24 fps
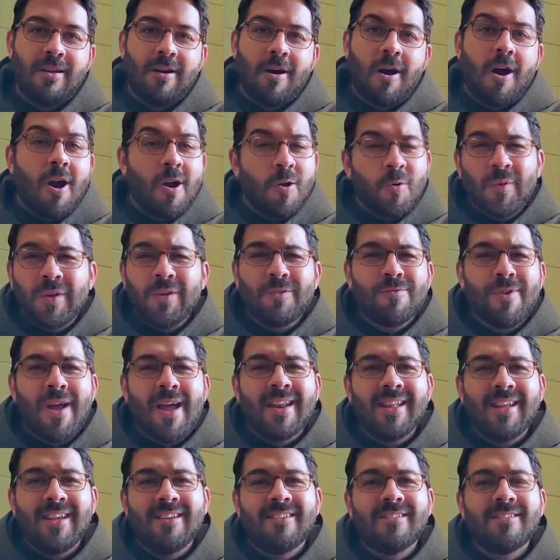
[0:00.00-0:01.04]
Are we
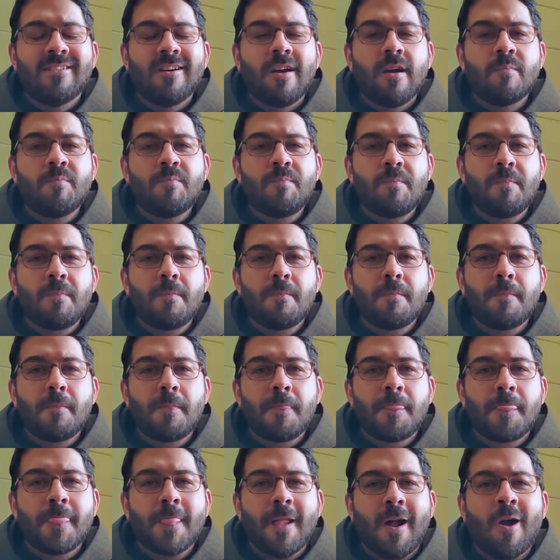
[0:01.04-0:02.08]
ready?
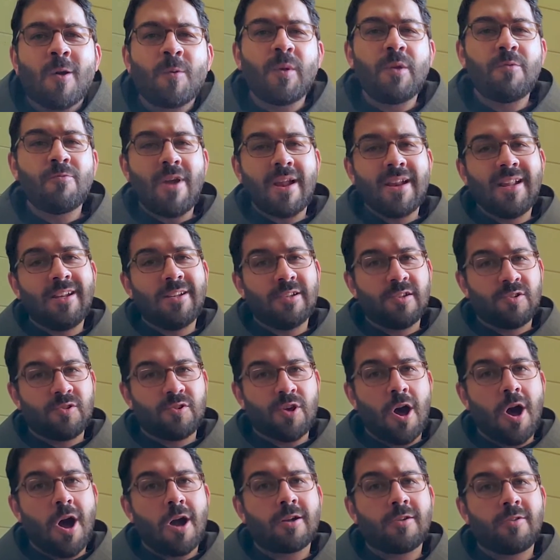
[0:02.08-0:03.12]
Are we ready to
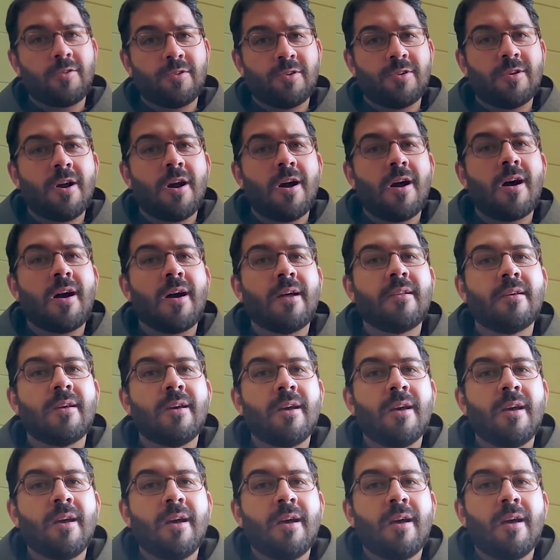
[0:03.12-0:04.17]
talk to God
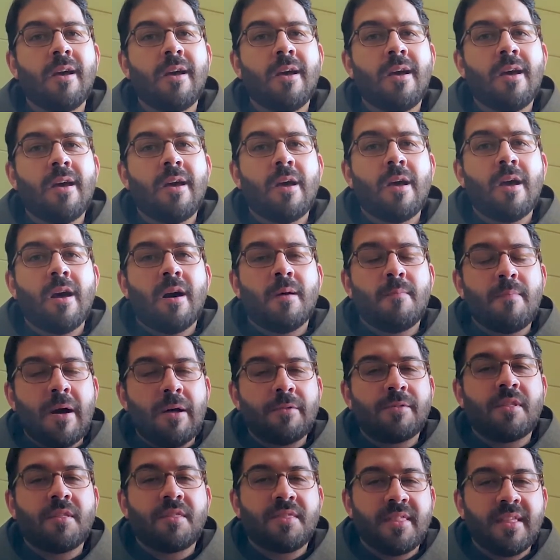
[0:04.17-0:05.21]

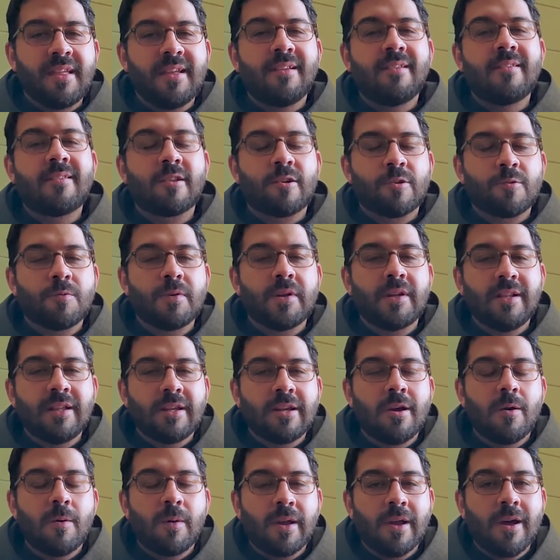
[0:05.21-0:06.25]
about the things that are really
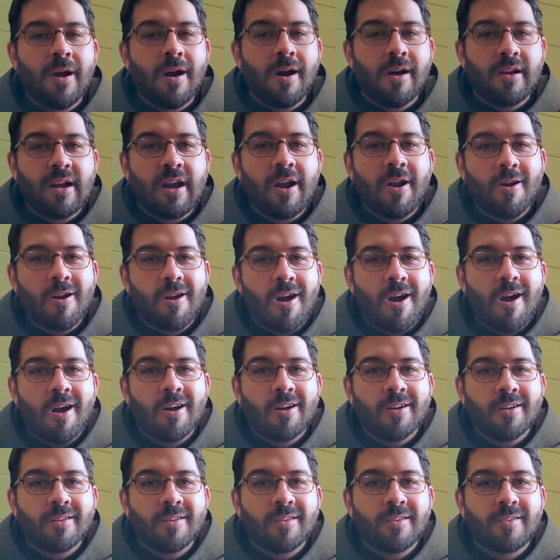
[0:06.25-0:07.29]
going on in our
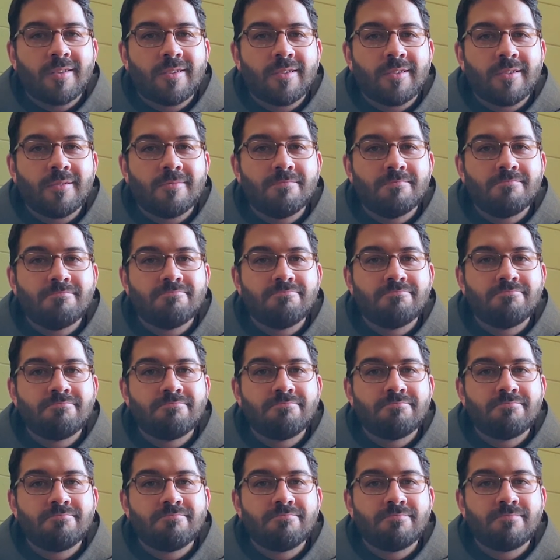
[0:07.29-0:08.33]
hearts?
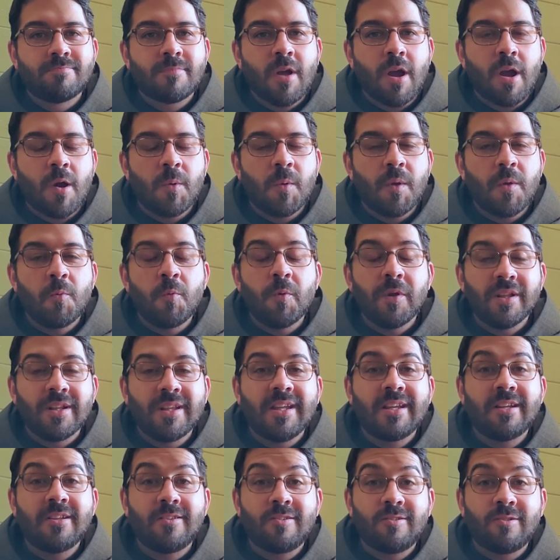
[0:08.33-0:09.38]
Are we
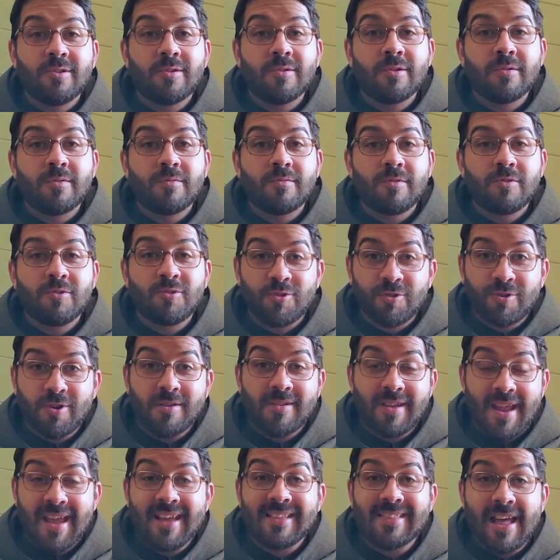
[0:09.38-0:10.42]
willing to
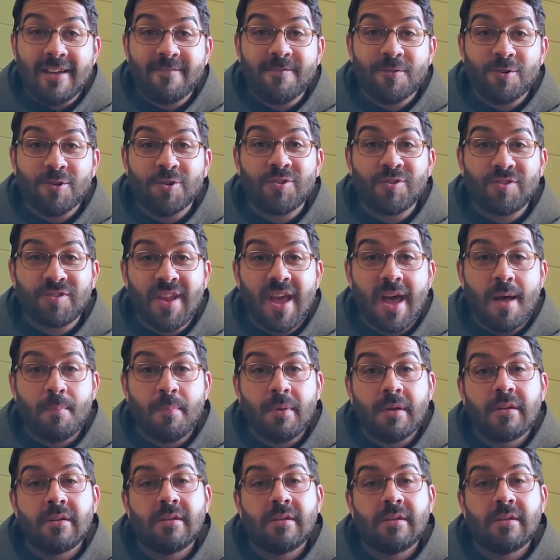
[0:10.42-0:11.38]
take that first step?